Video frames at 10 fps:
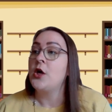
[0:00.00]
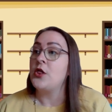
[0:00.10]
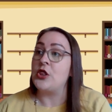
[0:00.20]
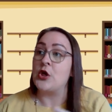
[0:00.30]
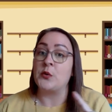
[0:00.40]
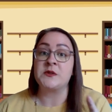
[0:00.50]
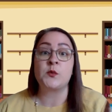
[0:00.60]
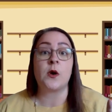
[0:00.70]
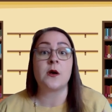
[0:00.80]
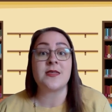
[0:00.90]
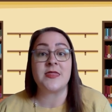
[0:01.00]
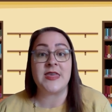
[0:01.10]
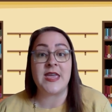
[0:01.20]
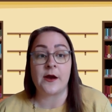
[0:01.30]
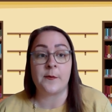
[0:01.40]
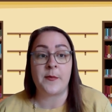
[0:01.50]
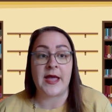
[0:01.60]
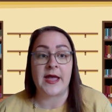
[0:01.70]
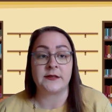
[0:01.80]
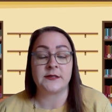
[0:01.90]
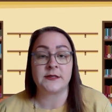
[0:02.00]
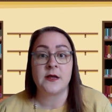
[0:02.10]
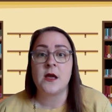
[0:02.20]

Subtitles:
Those were their pants.